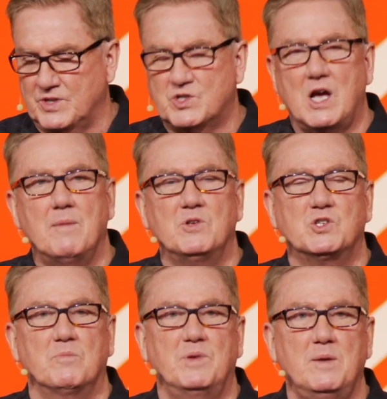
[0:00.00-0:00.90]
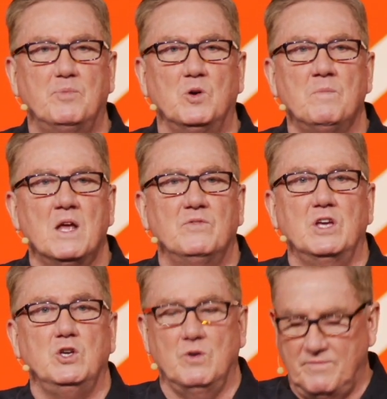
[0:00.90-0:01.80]
Assignments are people
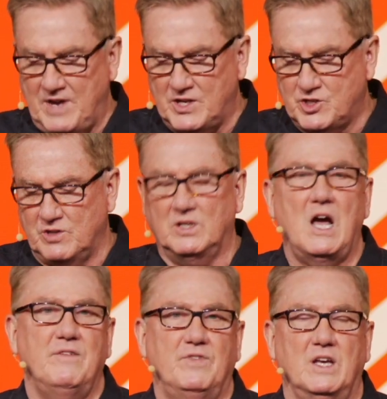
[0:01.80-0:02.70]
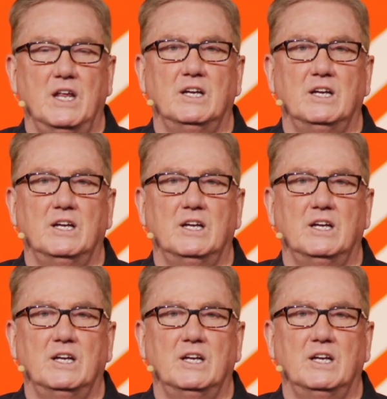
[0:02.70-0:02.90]
that you invest your life in,